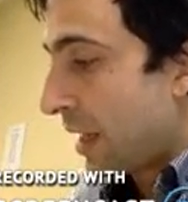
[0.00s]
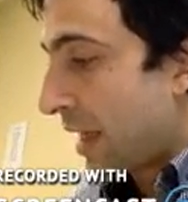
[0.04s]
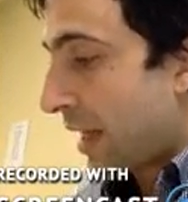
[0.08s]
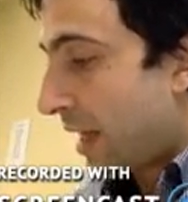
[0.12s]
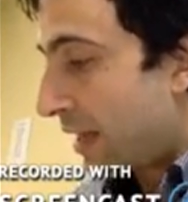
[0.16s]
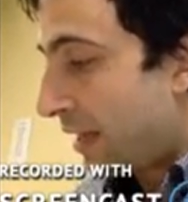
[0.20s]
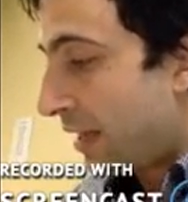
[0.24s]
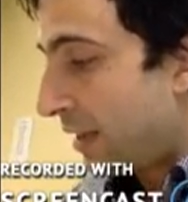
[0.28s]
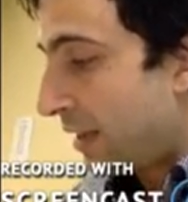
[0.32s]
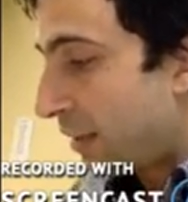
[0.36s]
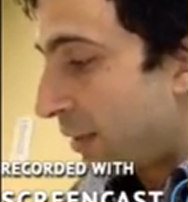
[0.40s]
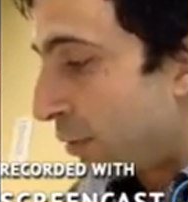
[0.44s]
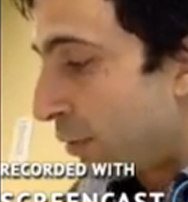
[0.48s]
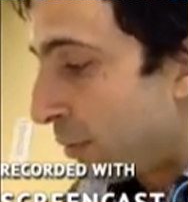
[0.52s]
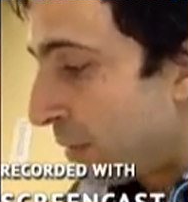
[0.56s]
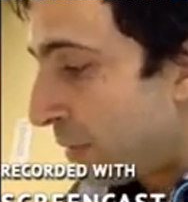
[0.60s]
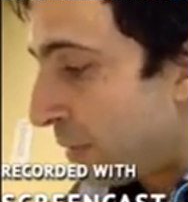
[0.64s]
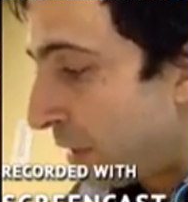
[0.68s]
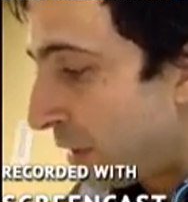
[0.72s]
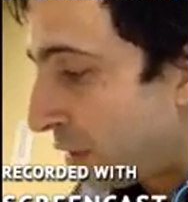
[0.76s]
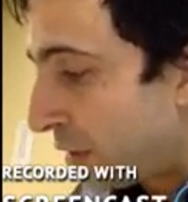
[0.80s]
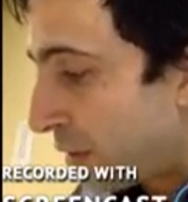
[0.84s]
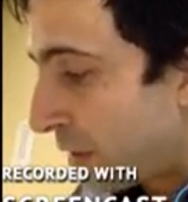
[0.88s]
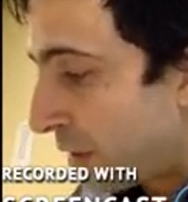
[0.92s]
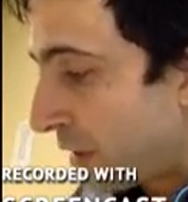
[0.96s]
and there would
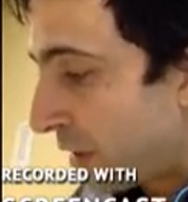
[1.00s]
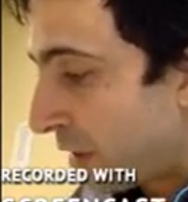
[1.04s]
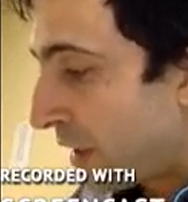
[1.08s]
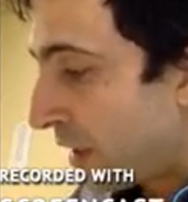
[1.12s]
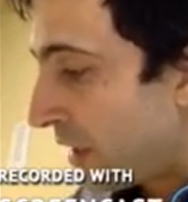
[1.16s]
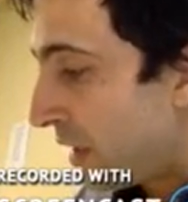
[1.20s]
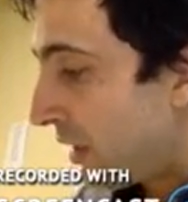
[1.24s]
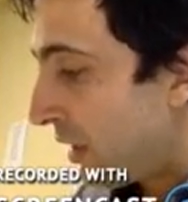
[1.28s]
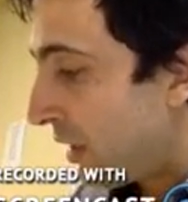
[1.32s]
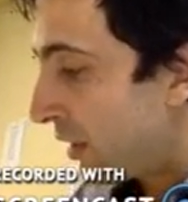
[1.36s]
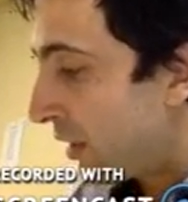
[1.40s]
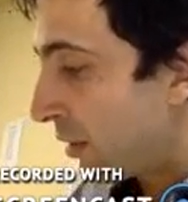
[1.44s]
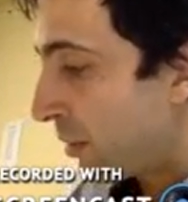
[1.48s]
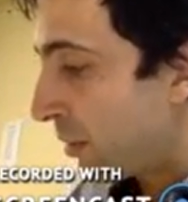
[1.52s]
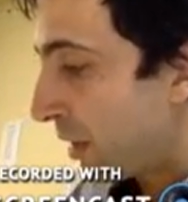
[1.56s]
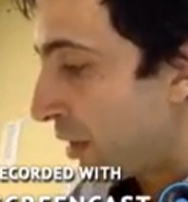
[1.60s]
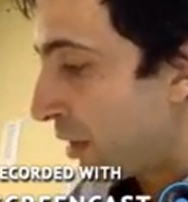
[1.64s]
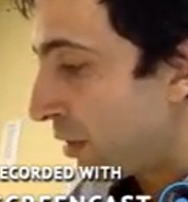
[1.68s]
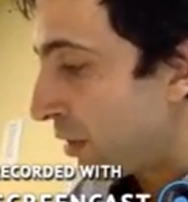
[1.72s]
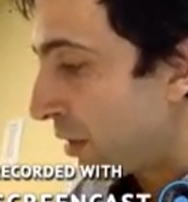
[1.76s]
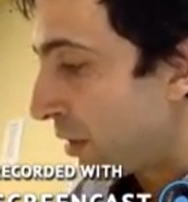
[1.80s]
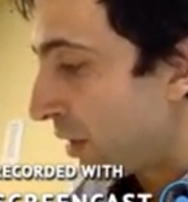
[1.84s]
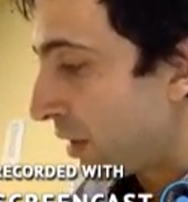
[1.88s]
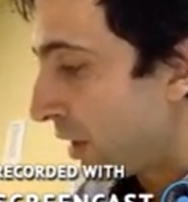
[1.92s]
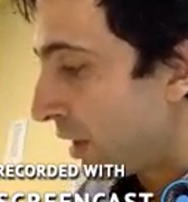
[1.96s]
be a dot here, there'd be a
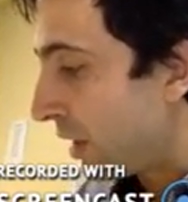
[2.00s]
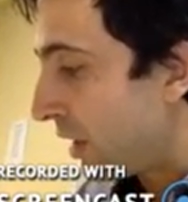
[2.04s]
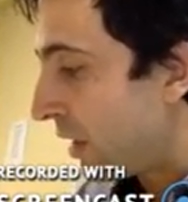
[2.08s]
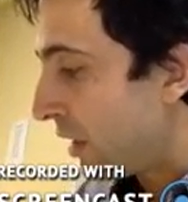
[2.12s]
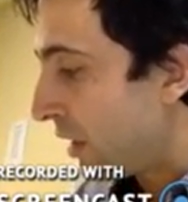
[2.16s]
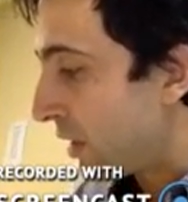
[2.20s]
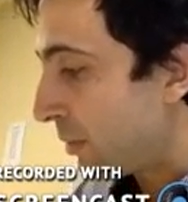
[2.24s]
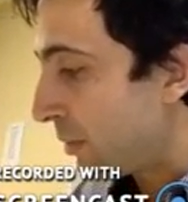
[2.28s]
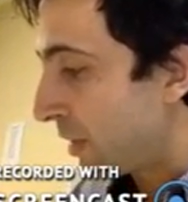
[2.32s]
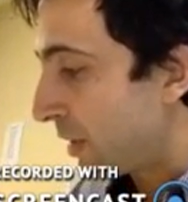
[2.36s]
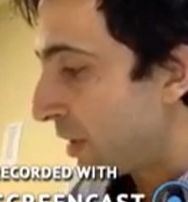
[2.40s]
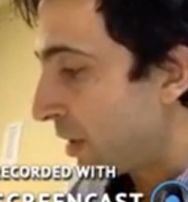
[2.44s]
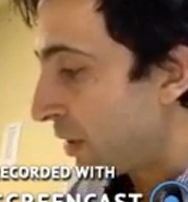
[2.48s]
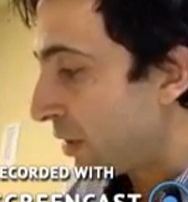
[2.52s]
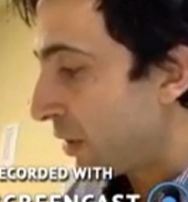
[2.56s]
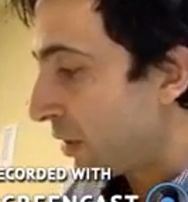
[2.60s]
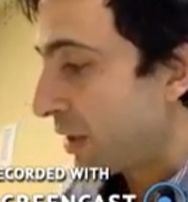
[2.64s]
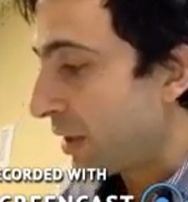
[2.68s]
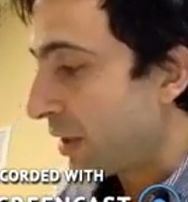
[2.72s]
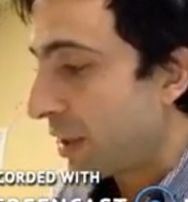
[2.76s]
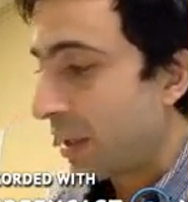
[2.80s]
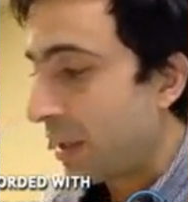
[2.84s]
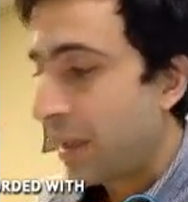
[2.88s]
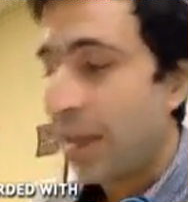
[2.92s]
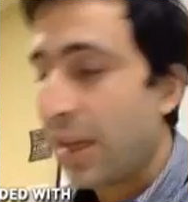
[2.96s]
dot here, there'd be a
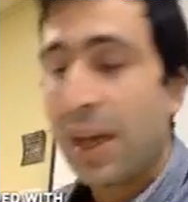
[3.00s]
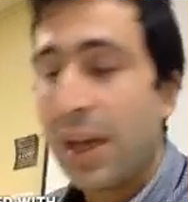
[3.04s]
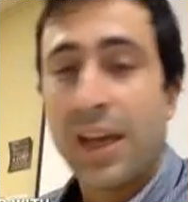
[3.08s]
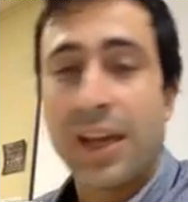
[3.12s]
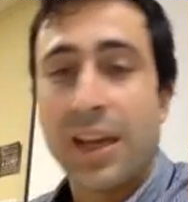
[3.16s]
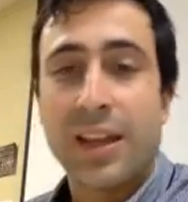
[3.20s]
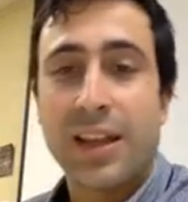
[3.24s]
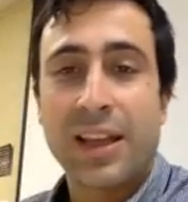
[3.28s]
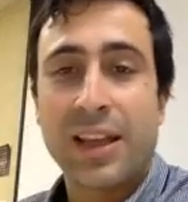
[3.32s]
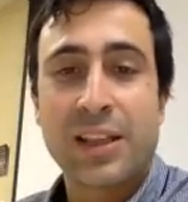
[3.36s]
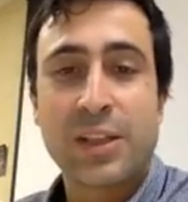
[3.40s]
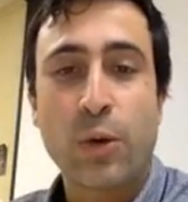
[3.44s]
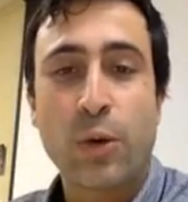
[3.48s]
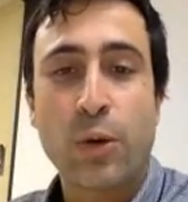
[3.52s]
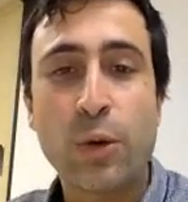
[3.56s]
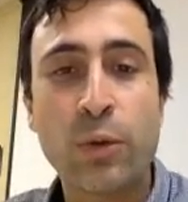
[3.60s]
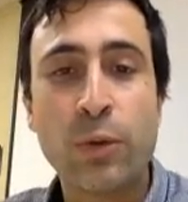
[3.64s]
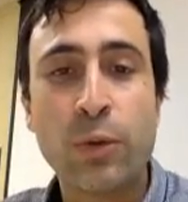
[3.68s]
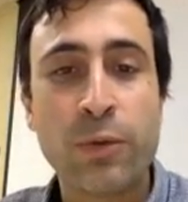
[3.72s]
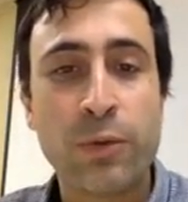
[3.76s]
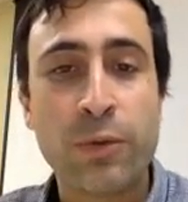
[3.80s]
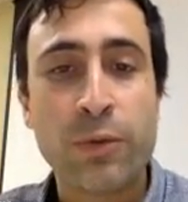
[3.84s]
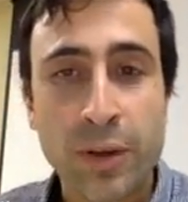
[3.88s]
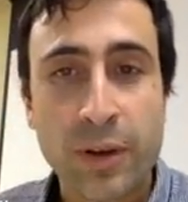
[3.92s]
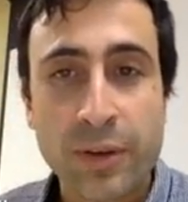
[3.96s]
dot here. It's
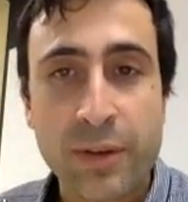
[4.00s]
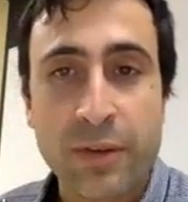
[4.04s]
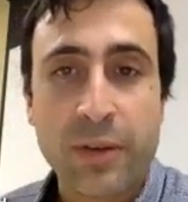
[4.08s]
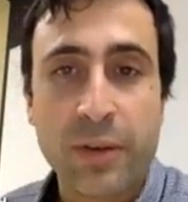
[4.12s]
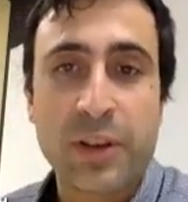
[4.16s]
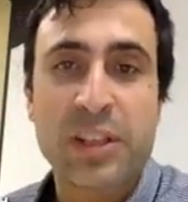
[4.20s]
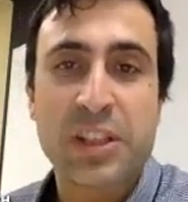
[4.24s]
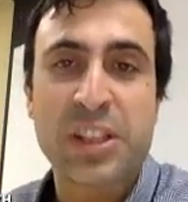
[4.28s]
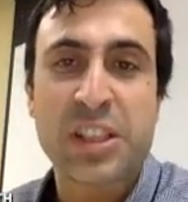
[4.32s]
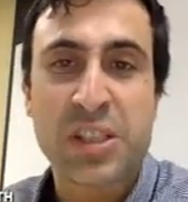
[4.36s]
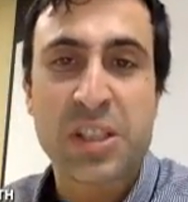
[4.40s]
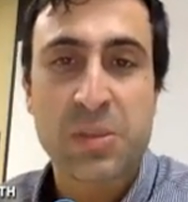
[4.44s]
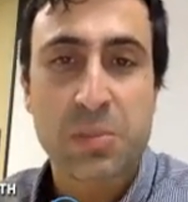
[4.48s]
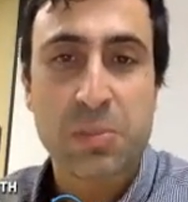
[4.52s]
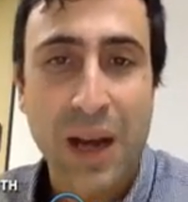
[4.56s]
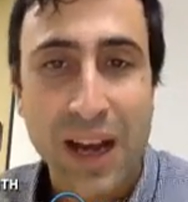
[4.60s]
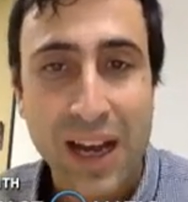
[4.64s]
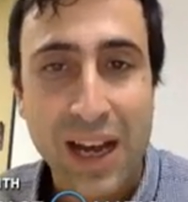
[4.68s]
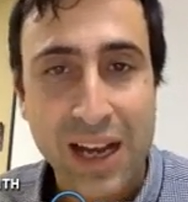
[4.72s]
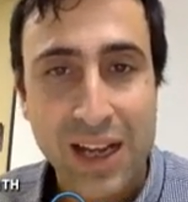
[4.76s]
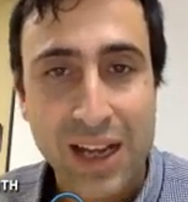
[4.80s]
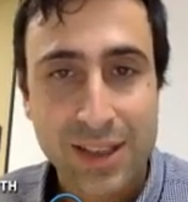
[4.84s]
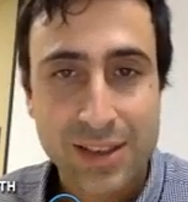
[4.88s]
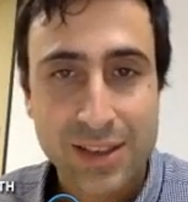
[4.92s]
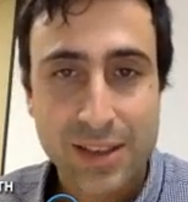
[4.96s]
all very, very
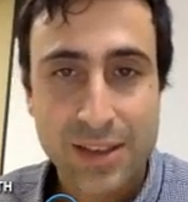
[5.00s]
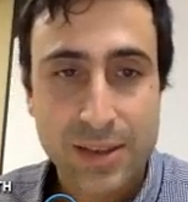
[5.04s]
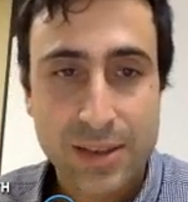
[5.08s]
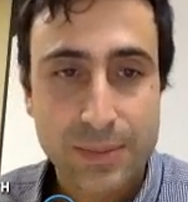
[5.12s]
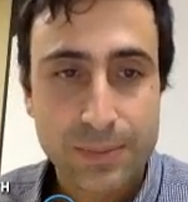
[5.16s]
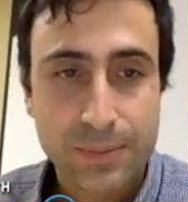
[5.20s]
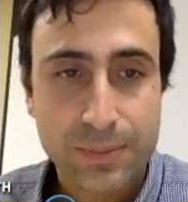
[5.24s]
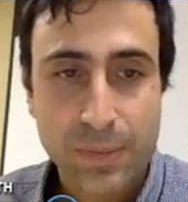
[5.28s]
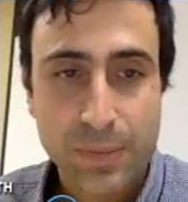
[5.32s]
sparse.